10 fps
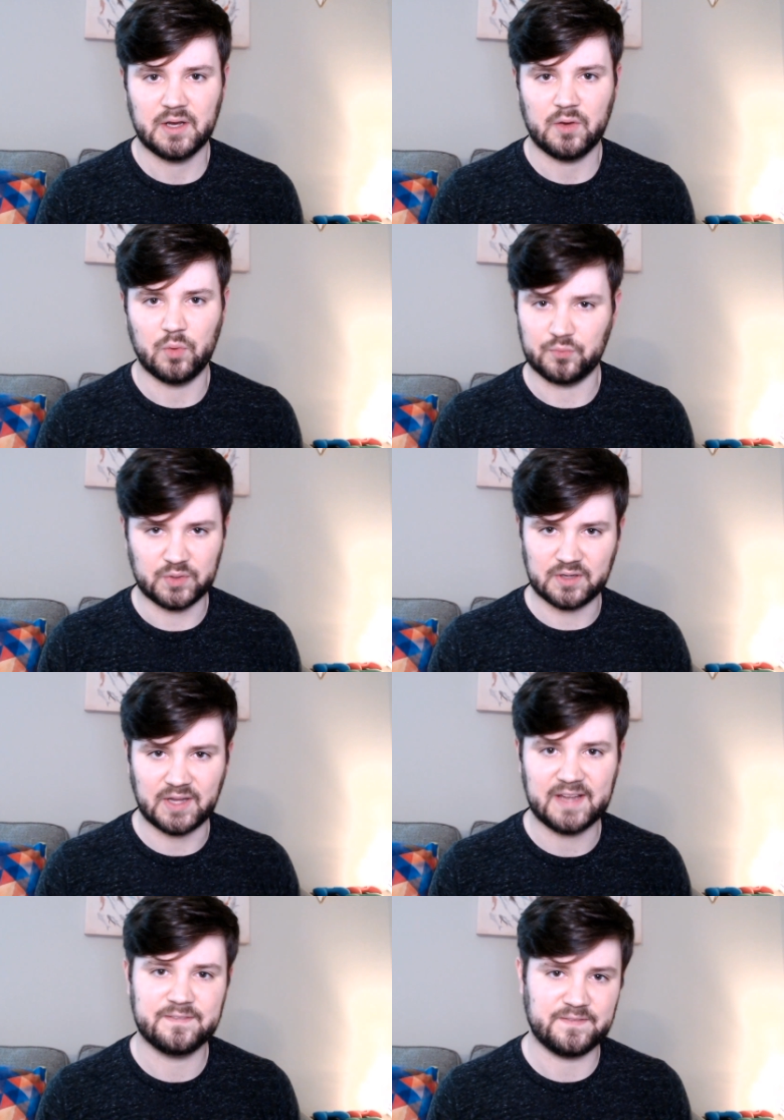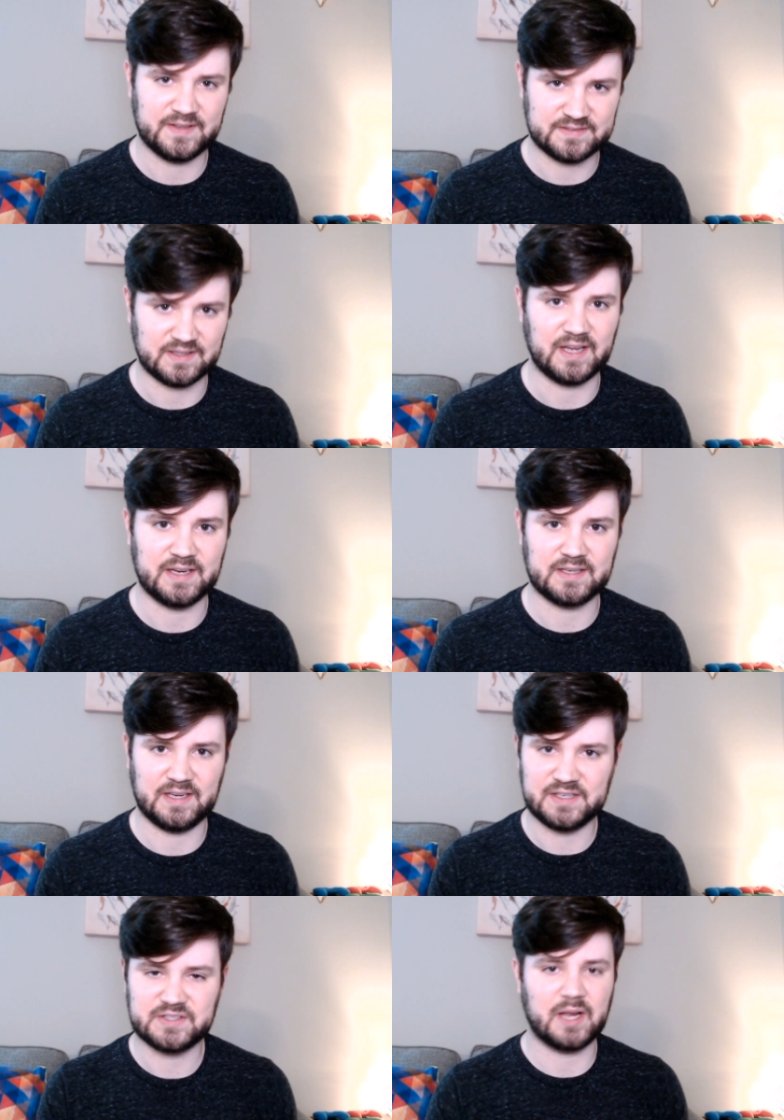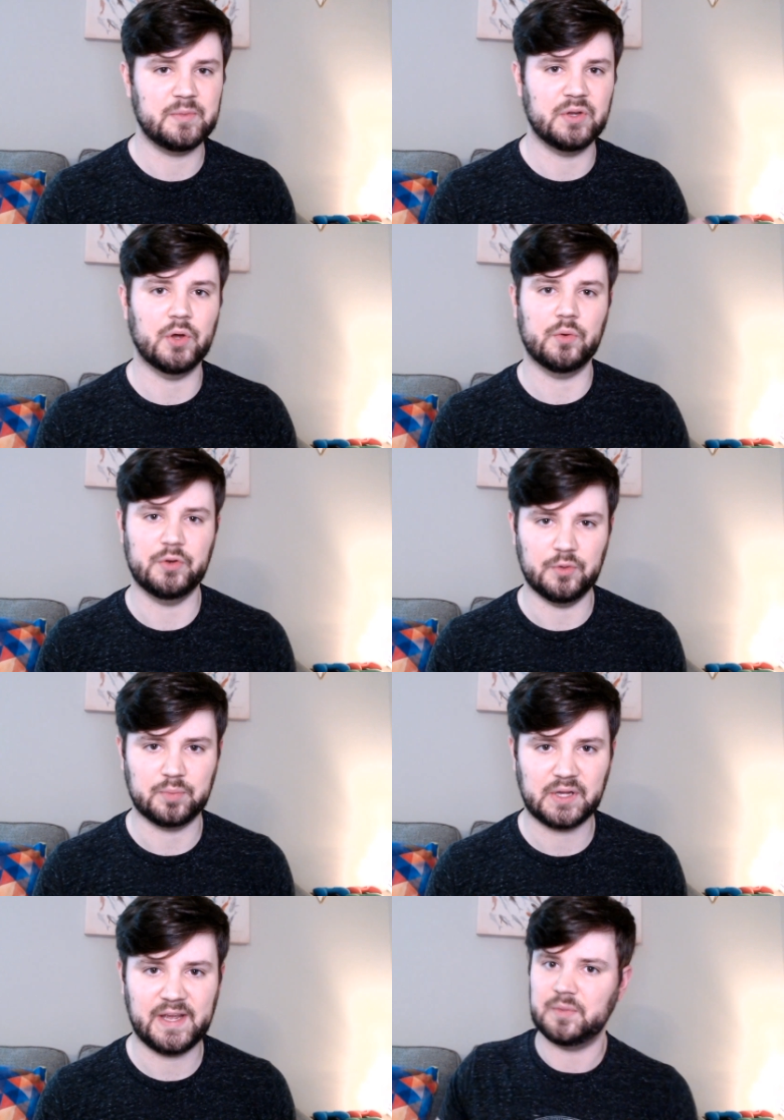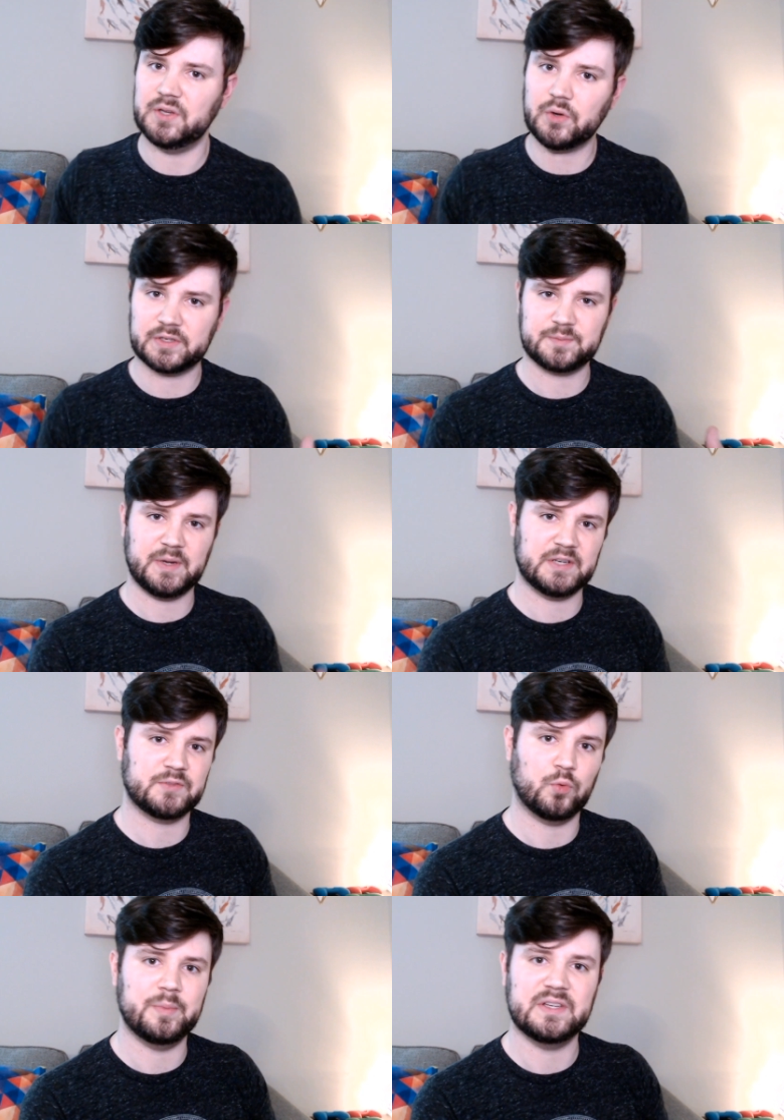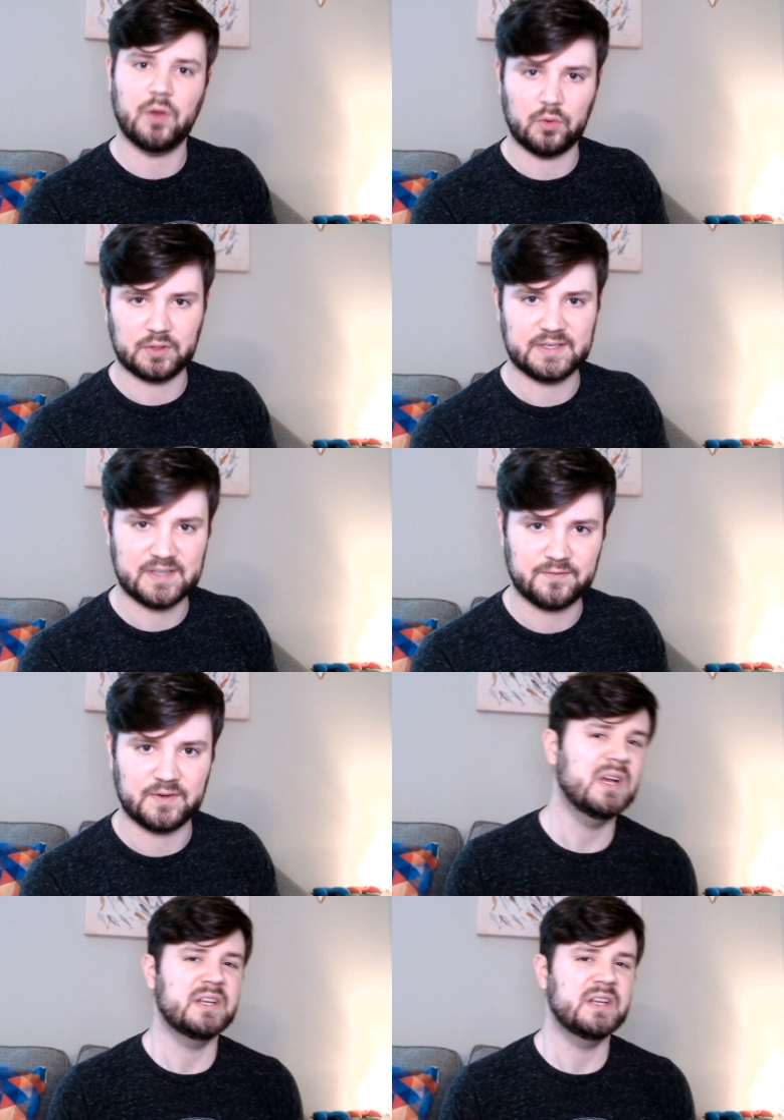what real life is like. Each time you go to a new place, your experience will be totally different.